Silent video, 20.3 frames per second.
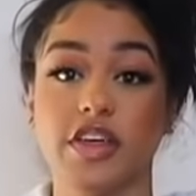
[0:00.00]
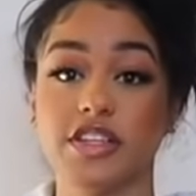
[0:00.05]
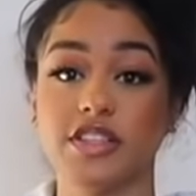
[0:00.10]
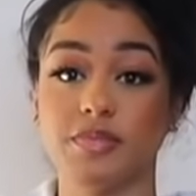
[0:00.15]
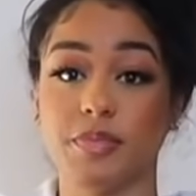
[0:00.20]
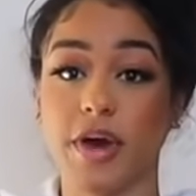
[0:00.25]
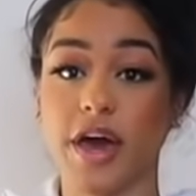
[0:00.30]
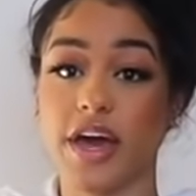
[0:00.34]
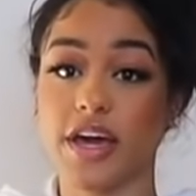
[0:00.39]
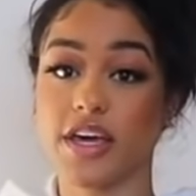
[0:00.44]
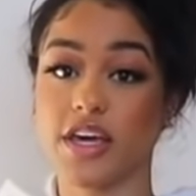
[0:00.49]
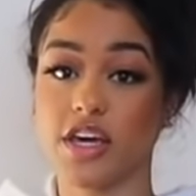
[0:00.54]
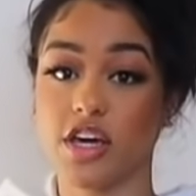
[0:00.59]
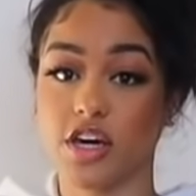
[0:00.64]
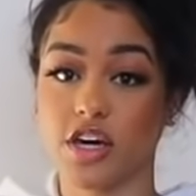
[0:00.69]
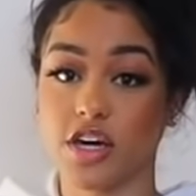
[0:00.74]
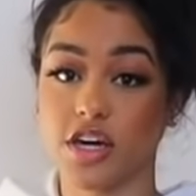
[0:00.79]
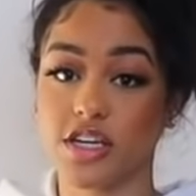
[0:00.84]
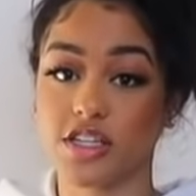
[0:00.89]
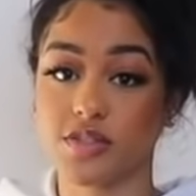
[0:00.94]
This bag
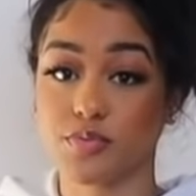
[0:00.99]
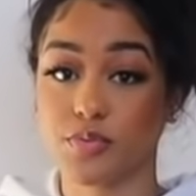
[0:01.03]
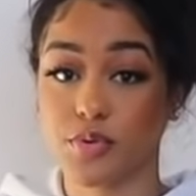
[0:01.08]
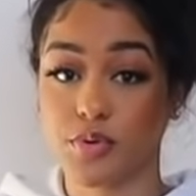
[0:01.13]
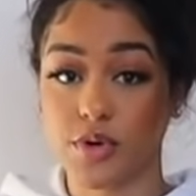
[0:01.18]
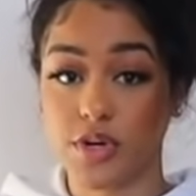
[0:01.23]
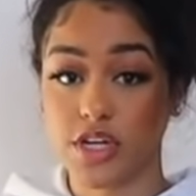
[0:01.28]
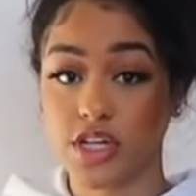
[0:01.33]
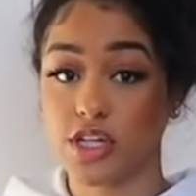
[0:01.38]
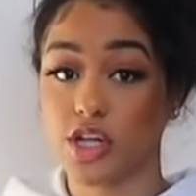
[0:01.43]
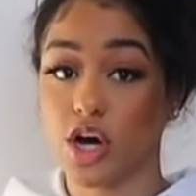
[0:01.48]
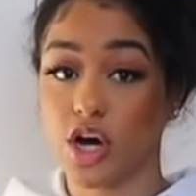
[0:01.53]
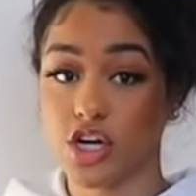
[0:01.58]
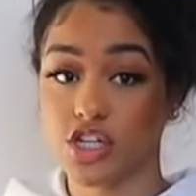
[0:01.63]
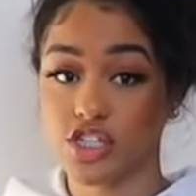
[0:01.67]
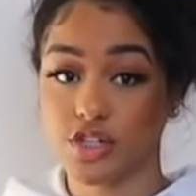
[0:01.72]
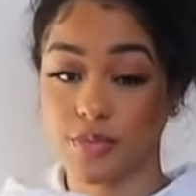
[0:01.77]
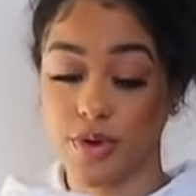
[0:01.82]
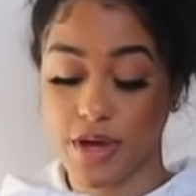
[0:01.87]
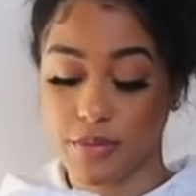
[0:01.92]
here is pretty
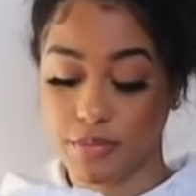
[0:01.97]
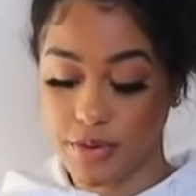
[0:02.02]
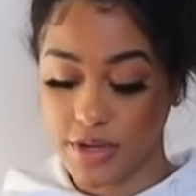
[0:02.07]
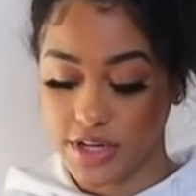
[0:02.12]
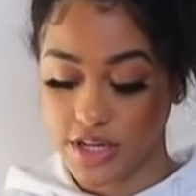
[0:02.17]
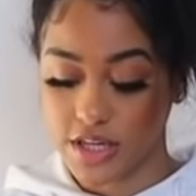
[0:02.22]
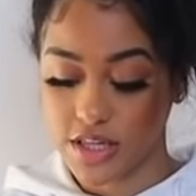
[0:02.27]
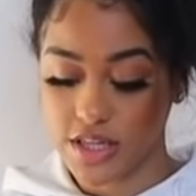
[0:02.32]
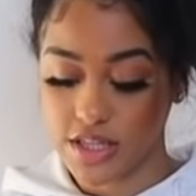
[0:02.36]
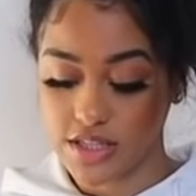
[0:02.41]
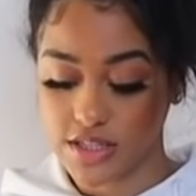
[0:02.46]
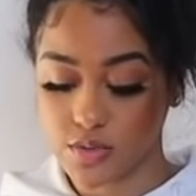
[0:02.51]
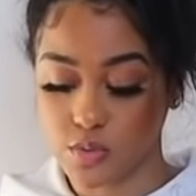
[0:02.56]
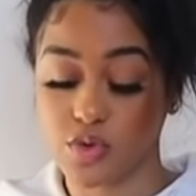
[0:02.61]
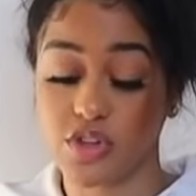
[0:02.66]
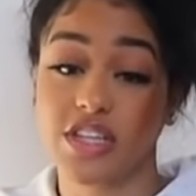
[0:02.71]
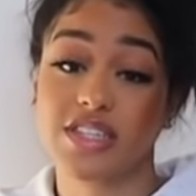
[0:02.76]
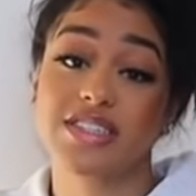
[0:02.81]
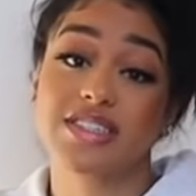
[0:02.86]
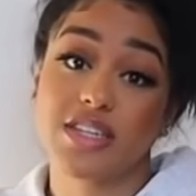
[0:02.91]
large in my opinion. This,
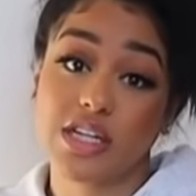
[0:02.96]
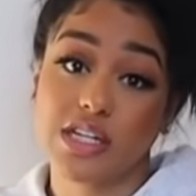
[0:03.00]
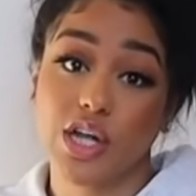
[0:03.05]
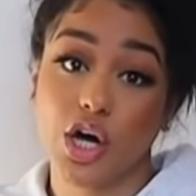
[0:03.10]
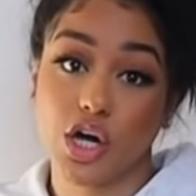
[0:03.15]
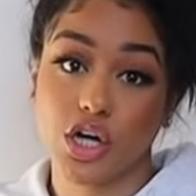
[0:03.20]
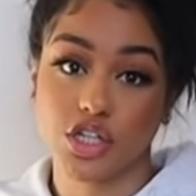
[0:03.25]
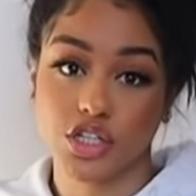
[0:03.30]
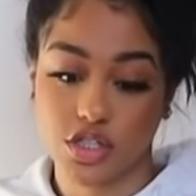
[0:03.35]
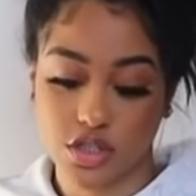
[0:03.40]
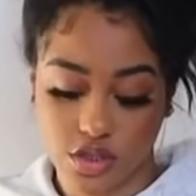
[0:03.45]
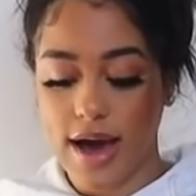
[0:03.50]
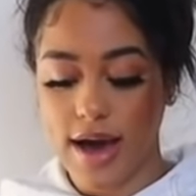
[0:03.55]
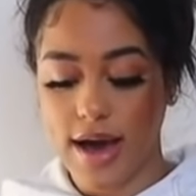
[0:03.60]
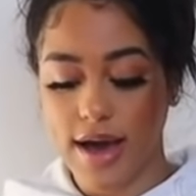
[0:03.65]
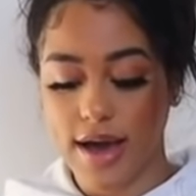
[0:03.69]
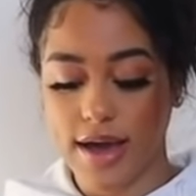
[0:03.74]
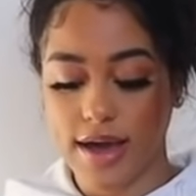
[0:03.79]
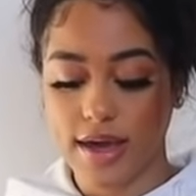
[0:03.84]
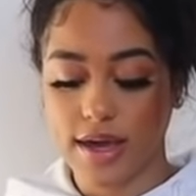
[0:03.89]
well, this is a large.
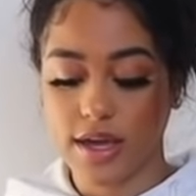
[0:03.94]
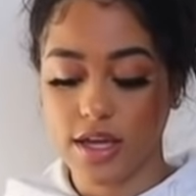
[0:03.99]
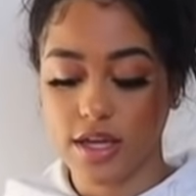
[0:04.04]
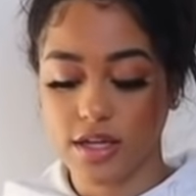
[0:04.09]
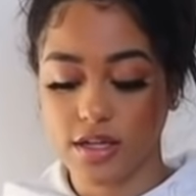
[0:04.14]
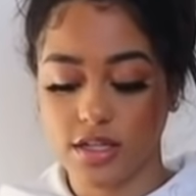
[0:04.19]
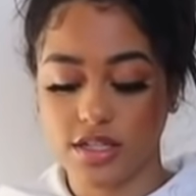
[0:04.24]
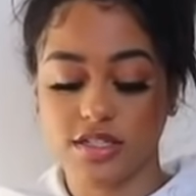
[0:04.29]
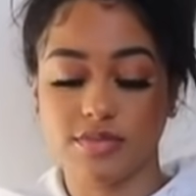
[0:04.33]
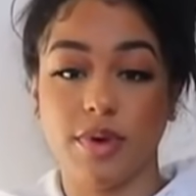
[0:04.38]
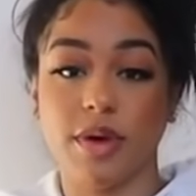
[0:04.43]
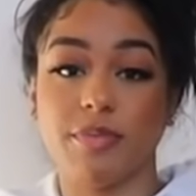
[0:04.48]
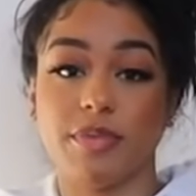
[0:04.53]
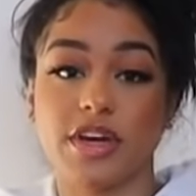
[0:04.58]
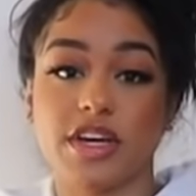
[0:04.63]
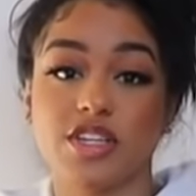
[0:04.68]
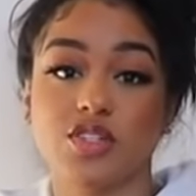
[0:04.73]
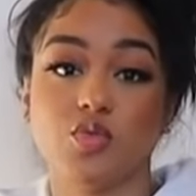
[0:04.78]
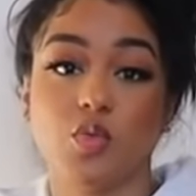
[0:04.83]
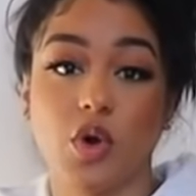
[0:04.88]
I, this is my
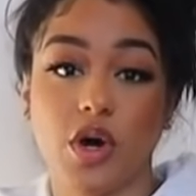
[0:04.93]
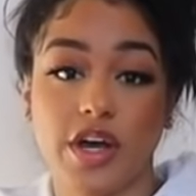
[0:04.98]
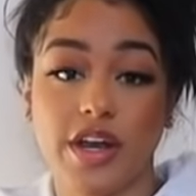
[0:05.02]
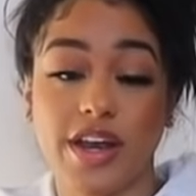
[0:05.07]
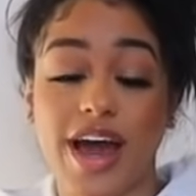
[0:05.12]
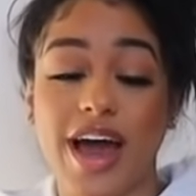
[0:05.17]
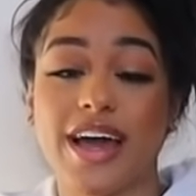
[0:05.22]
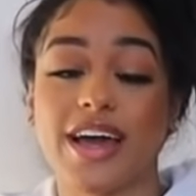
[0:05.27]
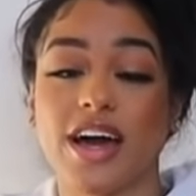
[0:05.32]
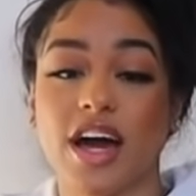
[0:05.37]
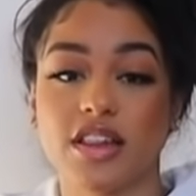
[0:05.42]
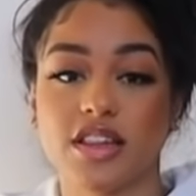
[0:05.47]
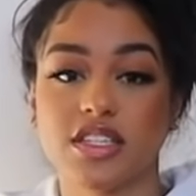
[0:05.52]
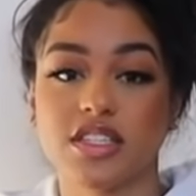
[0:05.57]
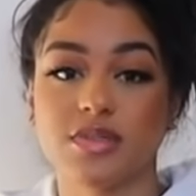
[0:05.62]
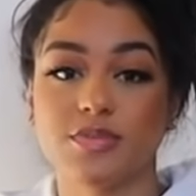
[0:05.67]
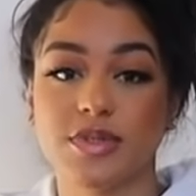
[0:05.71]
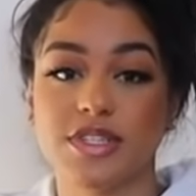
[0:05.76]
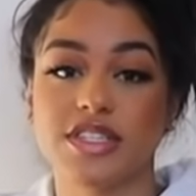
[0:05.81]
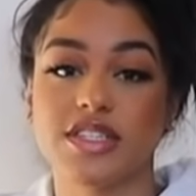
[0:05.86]
biggest one. I got
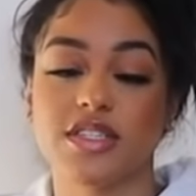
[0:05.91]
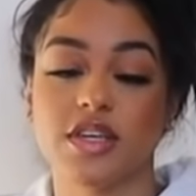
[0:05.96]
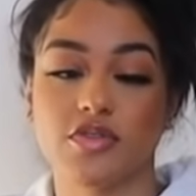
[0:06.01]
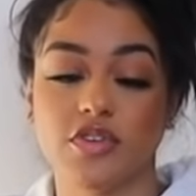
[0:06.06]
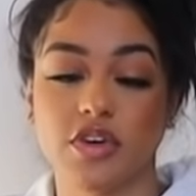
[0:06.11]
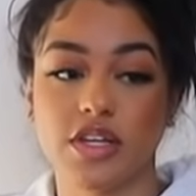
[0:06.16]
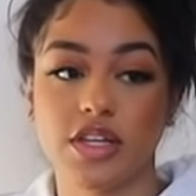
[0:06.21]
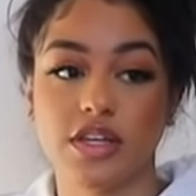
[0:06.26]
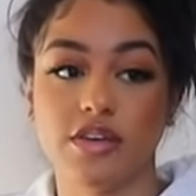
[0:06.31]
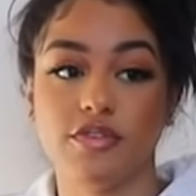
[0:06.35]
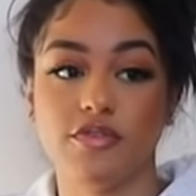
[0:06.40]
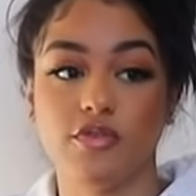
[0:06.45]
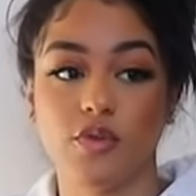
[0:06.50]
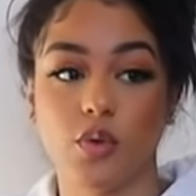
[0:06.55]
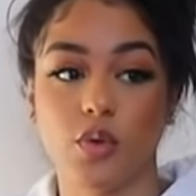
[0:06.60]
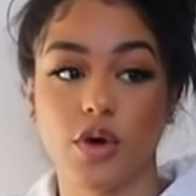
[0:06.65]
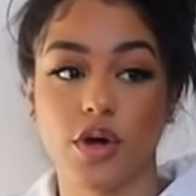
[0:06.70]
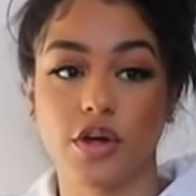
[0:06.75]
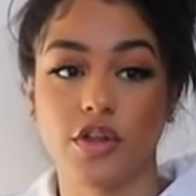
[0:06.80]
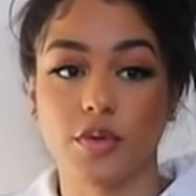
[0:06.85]
this specifically
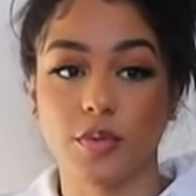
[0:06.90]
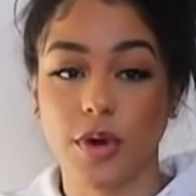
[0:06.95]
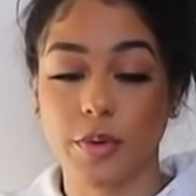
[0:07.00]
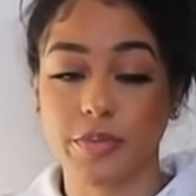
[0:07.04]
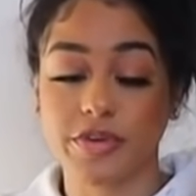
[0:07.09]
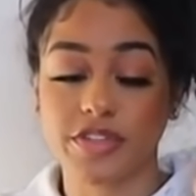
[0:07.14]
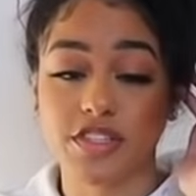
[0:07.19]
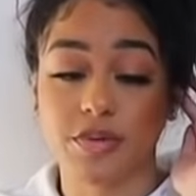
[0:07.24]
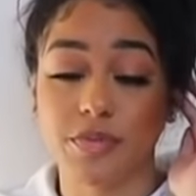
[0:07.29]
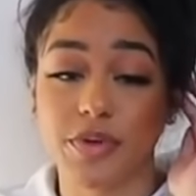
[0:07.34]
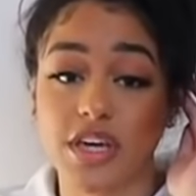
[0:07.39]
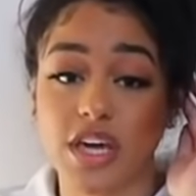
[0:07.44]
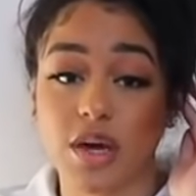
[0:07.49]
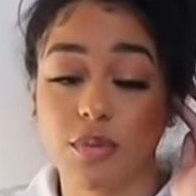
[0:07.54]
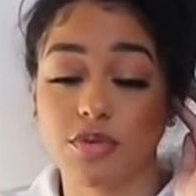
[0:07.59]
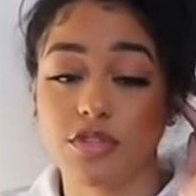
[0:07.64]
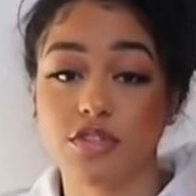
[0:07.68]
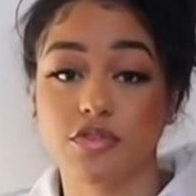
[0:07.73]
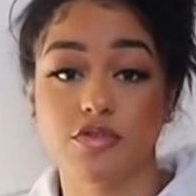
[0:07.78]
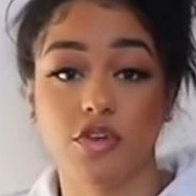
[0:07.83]
for the purpose of being
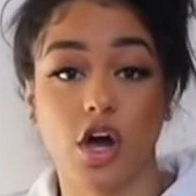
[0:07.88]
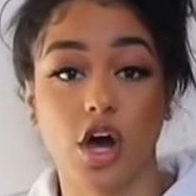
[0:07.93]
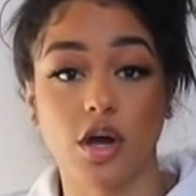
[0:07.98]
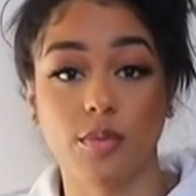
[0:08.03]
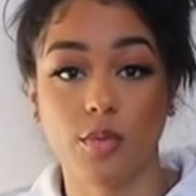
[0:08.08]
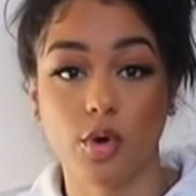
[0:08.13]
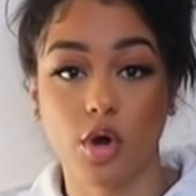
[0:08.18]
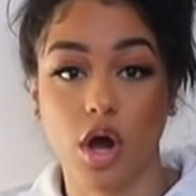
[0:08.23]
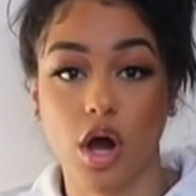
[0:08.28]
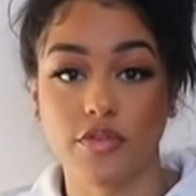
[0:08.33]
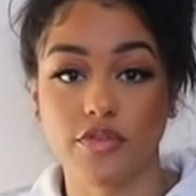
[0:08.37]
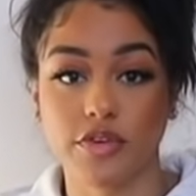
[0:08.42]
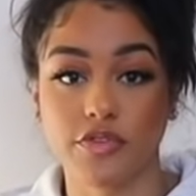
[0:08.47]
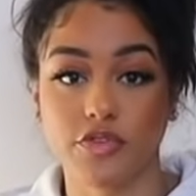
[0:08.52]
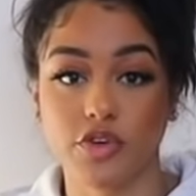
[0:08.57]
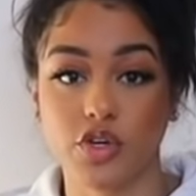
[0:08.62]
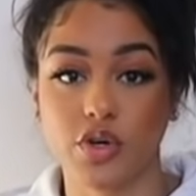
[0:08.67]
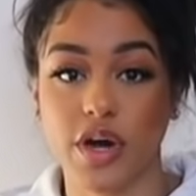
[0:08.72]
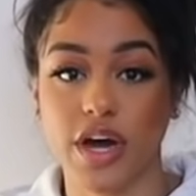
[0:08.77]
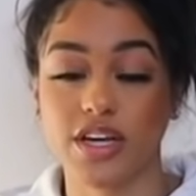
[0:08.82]
able to vlog more often
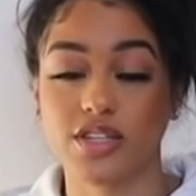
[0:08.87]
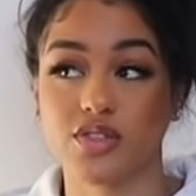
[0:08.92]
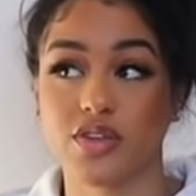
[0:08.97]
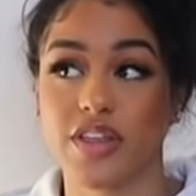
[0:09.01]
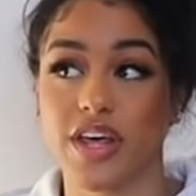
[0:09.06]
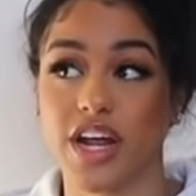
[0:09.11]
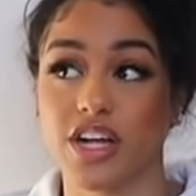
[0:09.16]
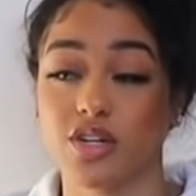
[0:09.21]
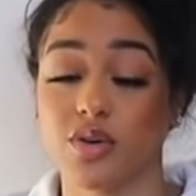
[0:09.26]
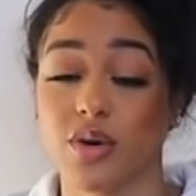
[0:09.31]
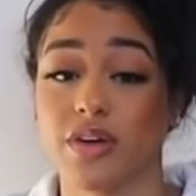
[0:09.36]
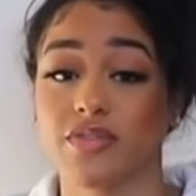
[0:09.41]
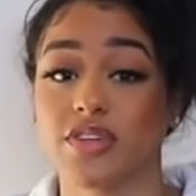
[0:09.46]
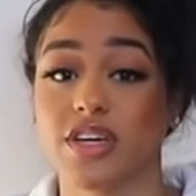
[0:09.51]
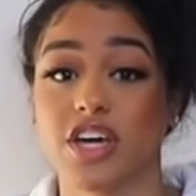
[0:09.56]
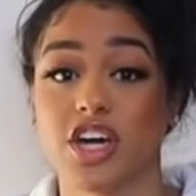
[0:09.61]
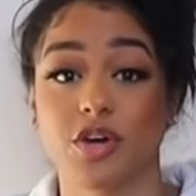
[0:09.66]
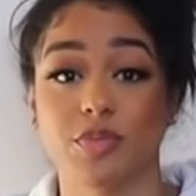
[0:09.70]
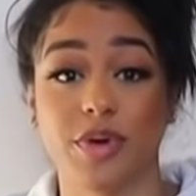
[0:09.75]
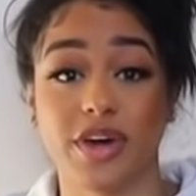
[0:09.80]
for you guys so that I don't have
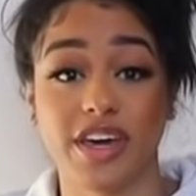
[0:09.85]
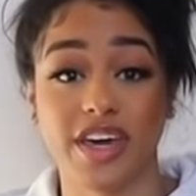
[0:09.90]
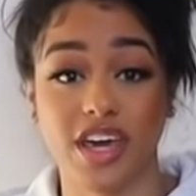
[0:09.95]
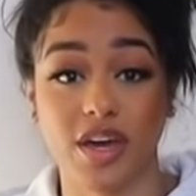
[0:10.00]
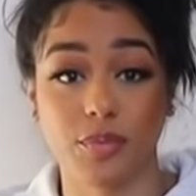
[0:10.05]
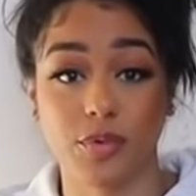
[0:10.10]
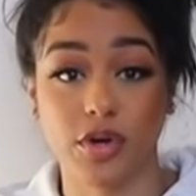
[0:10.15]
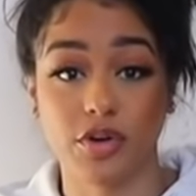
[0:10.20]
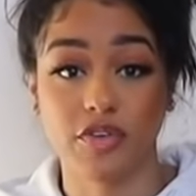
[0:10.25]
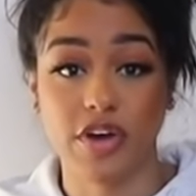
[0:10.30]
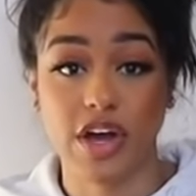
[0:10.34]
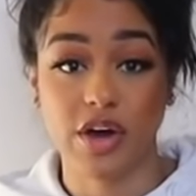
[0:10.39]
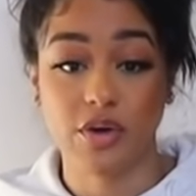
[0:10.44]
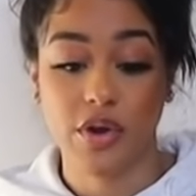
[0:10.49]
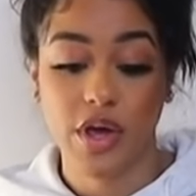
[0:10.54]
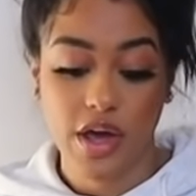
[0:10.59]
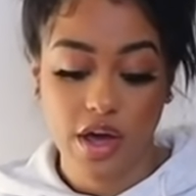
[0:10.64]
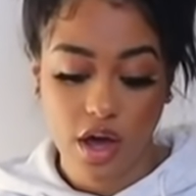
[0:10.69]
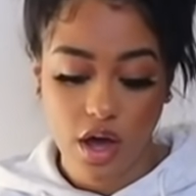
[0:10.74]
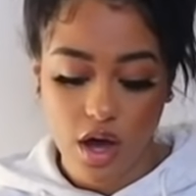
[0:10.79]
to carry my camera around.